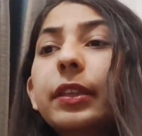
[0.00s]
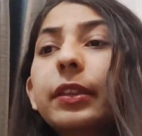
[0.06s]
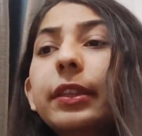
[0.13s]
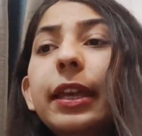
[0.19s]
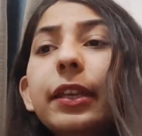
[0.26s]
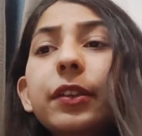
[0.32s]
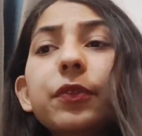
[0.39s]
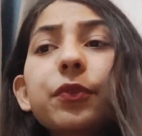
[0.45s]

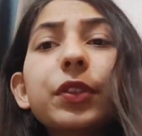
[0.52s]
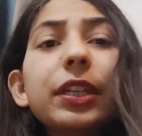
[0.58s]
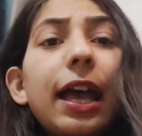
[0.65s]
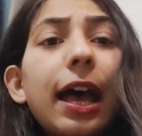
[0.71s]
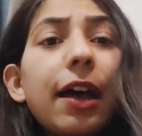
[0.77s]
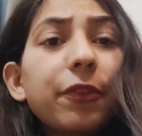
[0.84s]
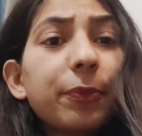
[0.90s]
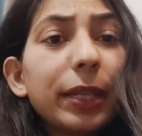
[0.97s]
Then we
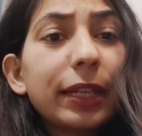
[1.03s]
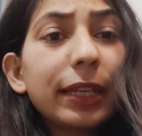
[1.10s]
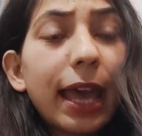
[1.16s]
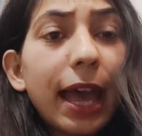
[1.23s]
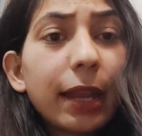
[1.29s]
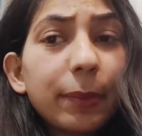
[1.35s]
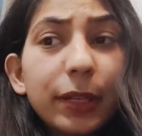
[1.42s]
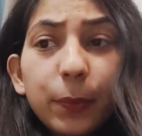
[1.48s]
have milk
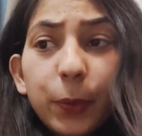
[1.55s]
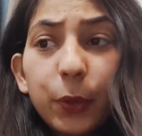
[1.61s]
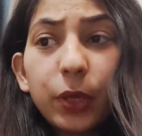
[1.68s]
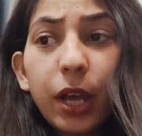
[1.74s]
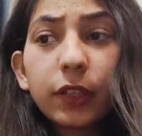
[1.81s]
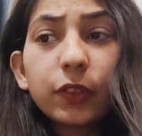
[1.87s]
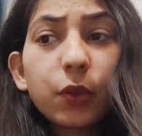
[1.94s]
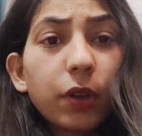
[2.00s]
and milk
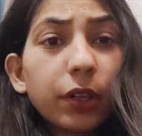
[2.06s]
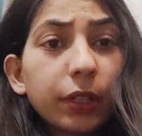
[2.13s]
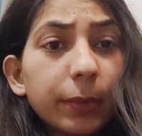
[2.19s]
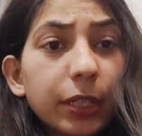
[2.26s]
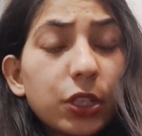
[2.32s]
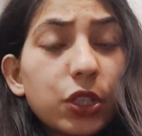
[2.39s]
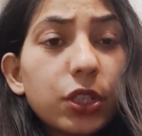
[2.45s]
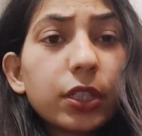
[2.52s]
products
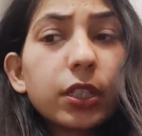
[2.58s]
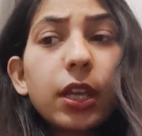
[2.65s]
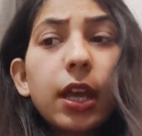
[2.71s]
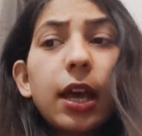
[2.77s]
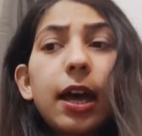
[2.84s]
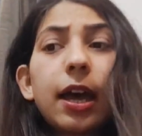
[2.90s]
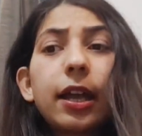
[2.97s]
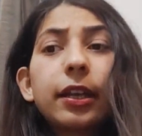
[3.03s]
contamination,
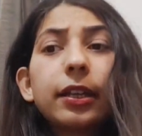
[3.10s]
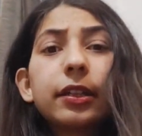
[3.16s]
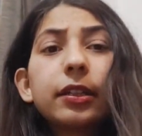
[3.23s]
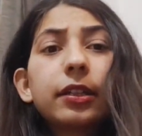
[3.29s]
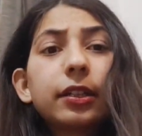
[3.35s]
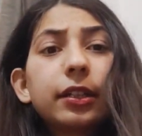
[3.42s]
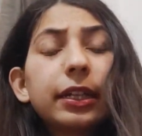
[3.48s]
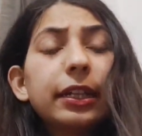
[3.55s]
and
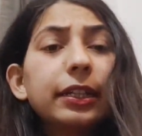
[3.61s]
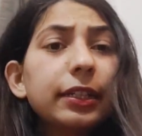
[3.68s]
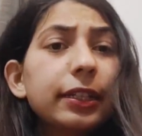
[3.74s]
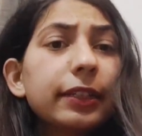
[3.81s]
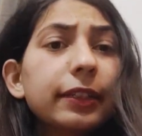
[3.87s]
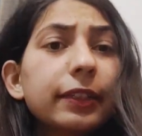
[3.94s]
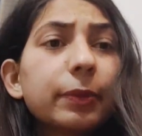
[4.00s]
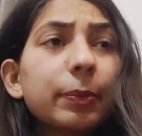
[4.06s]
it
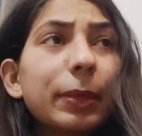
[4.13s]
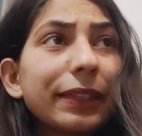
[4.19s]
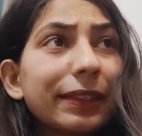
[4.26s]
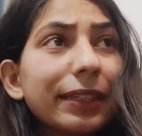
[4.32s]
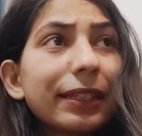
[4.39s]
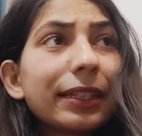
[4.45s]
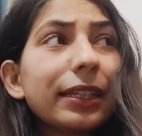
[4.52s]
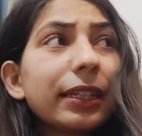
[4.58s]
is
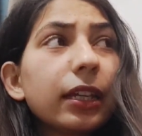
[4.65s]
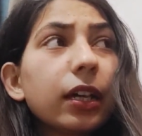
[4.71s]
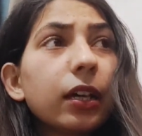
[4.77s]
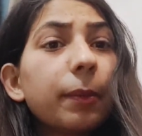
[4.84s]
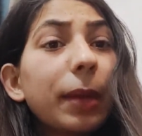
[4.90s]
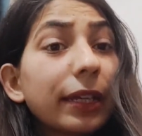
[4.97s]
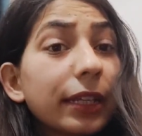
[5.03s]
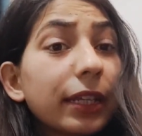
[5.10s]
basically
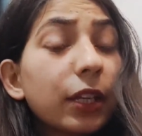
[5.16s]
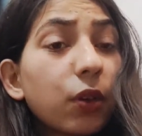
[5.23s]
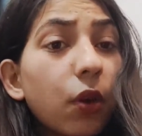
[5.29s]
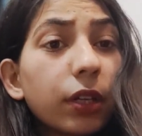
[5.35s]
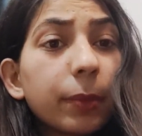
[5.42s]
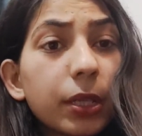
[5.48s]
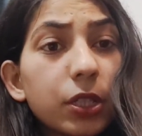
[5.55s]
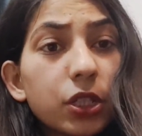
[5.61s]
bacterial
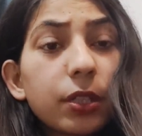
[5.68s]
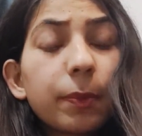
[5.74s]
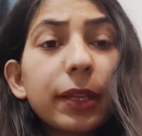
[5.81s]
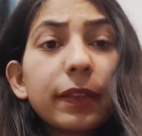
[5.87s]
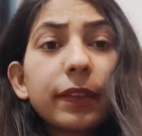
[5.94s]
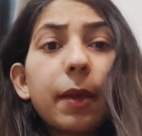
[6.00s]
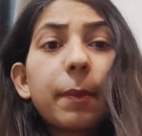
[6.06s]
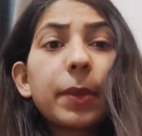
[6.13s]
contamination
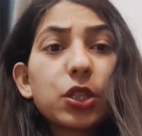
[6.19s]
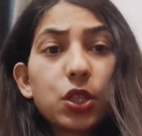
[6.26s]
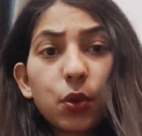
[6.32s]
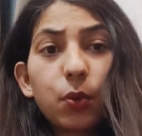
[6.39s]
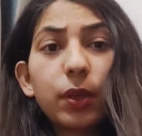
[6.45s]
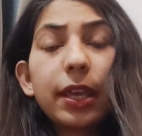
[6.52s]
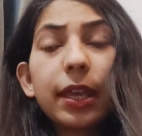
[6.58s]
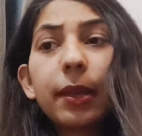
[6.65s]
plays a major
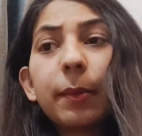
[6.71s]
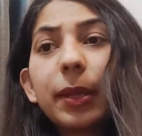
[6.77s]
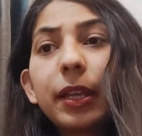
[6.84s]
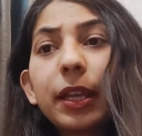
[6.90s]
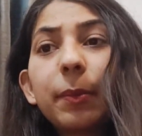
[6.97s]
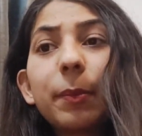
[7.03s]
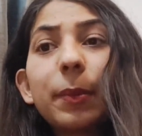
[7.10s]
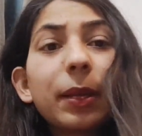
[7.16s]
role in
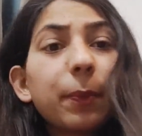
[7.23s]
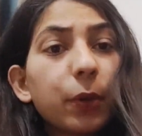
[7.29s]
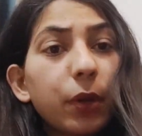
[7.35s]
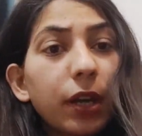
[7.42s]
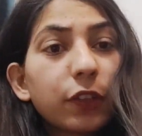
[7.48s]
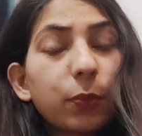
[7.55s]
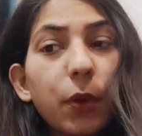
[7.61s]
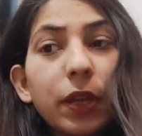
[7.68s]
milk and milk
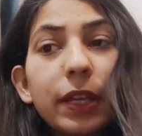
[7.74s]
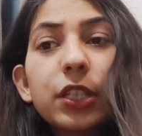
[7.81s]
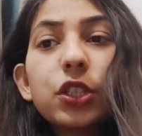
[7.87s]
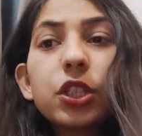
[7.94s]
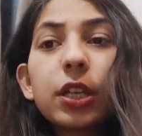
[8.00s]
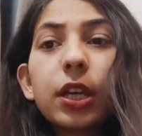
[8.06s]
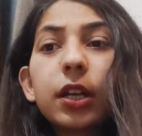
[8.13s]
product spoilage.